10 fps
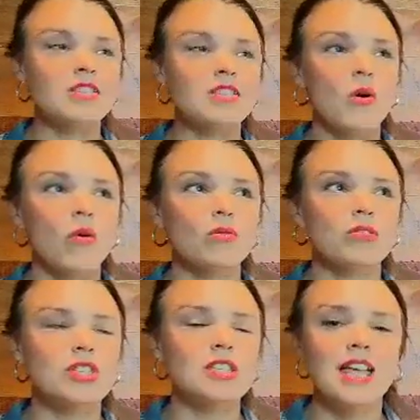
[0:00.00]
And
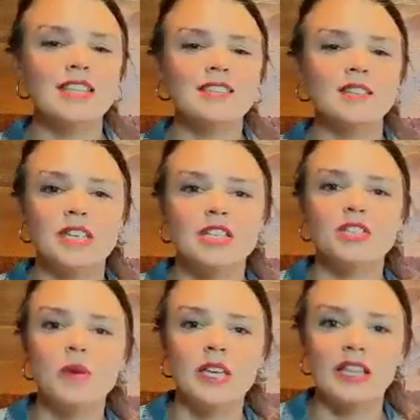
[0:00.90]
so she said something
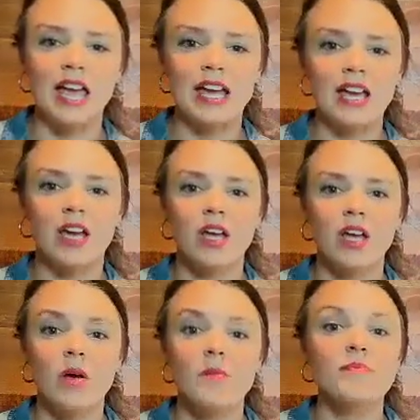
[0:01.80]
sweet like,
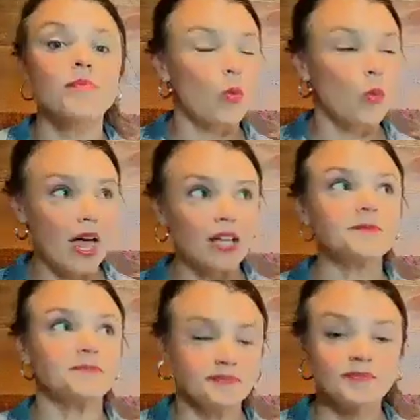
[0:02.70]

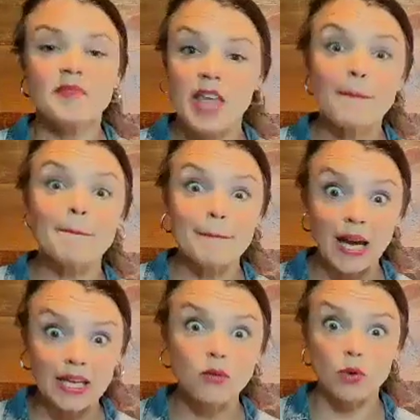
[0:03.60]
"Well, that
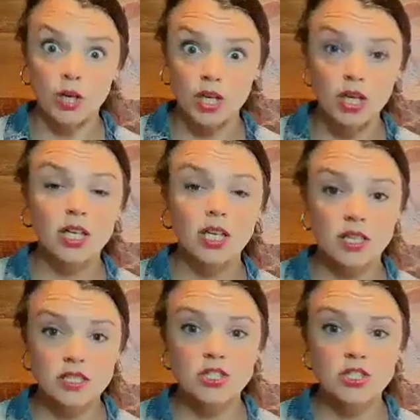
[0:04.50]
might work.
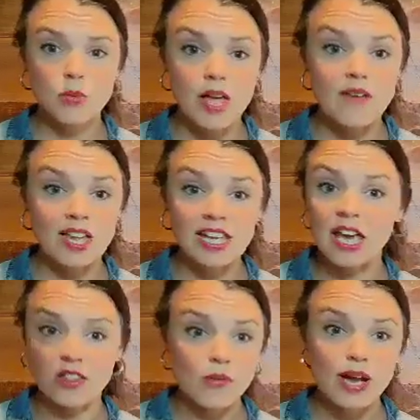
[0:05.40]
Do we have
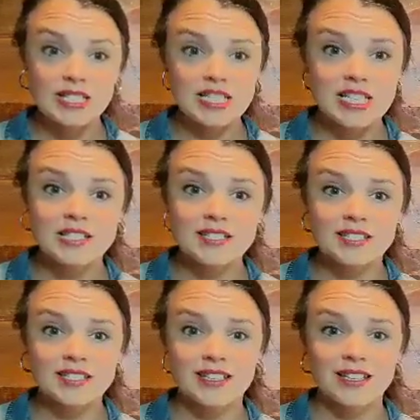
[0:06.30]
any other
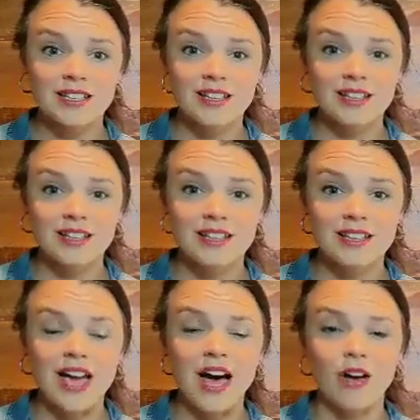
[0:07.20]
ideas?"
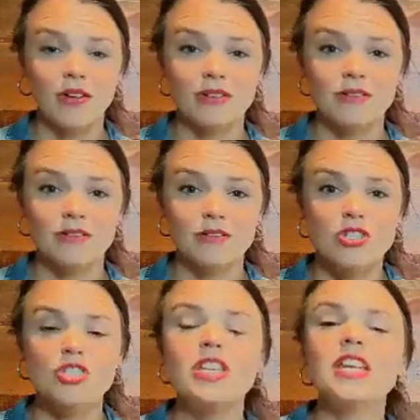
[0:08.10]
Now,
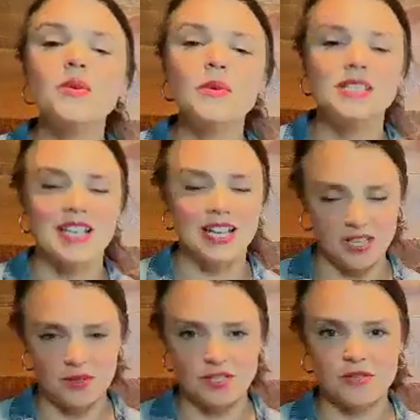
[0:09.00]
she knew
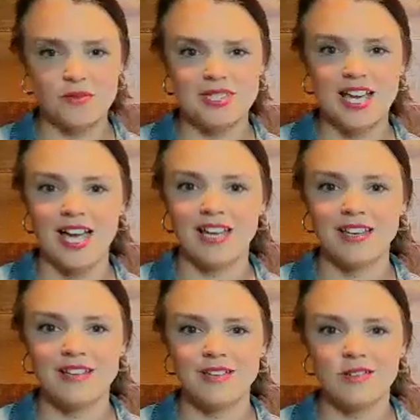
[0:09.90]
exactly what she was
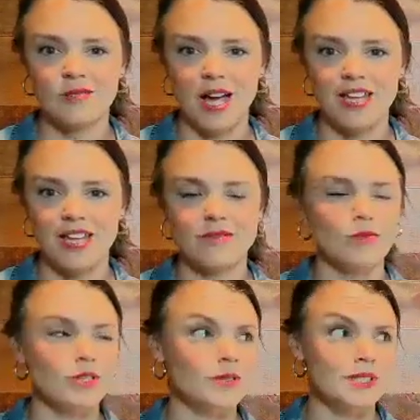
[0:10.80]
saying, right?
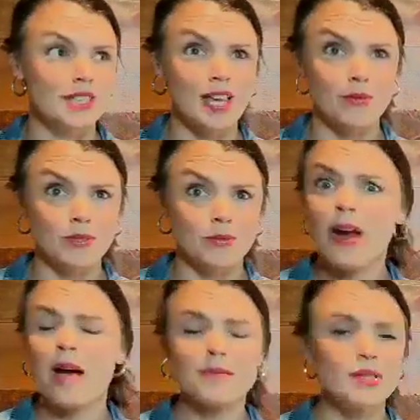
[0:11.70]
What she was saying was,
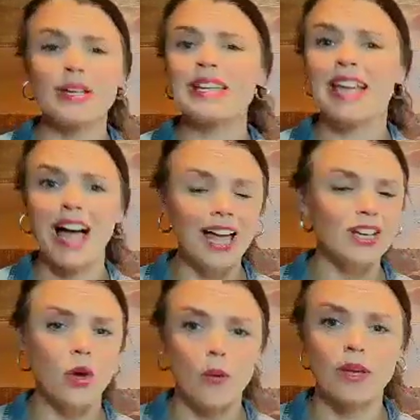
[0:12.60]
"We are absolutely
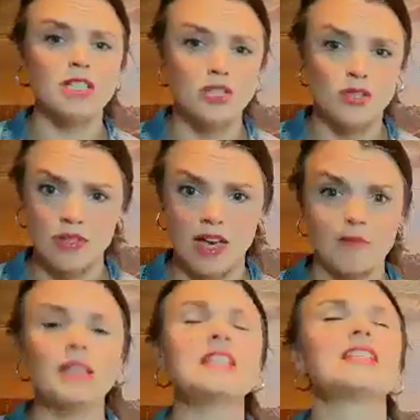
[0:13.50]
not going to do
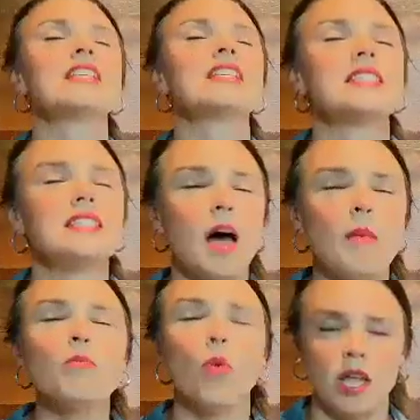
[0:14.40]
that. Please,
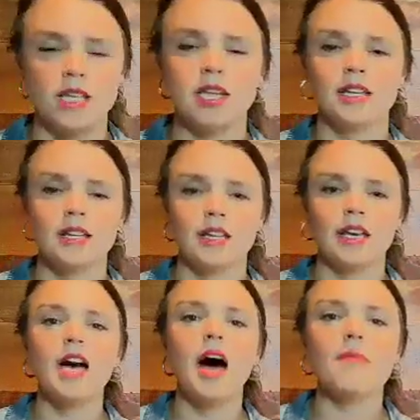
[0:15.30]
someone
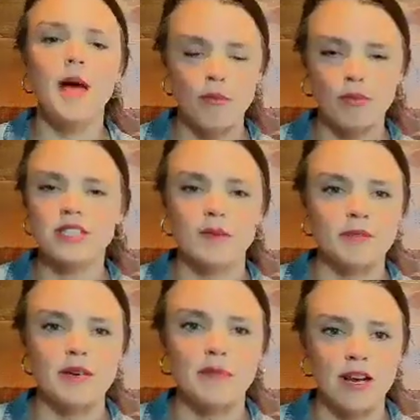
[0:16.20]
come up with
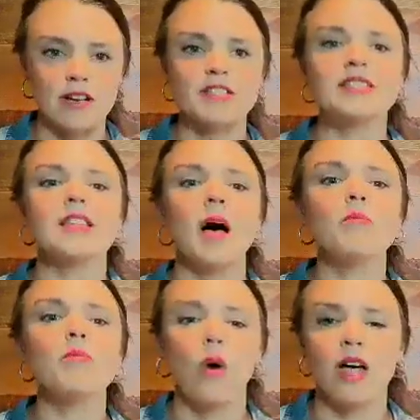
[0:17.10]
something better.
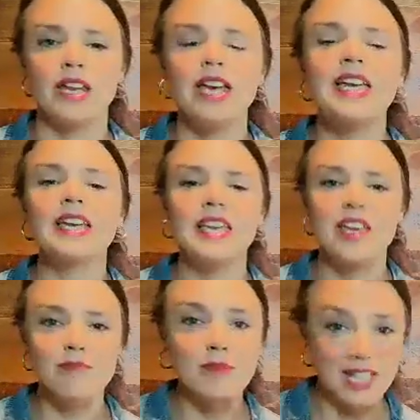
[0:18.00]
Someone
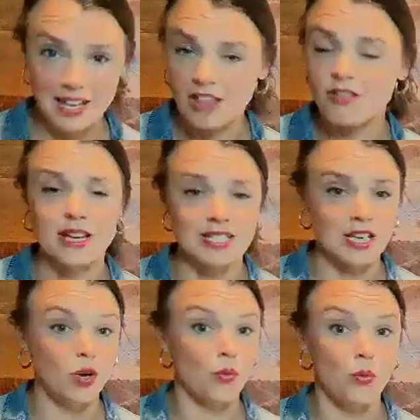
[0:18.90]
give me another
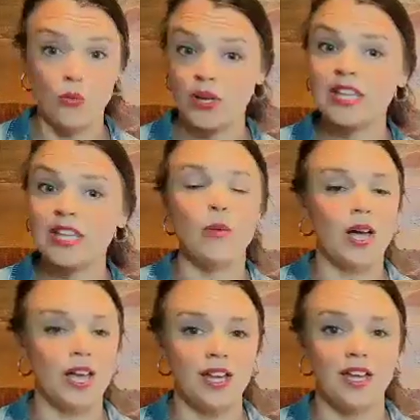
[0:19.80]
idea really
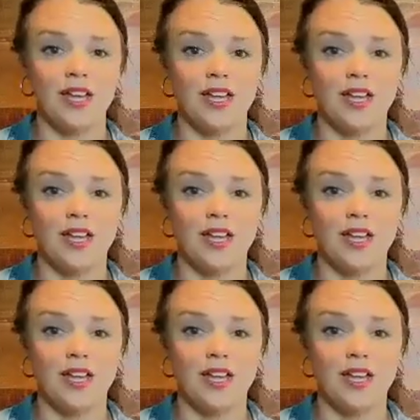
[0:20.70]
quick."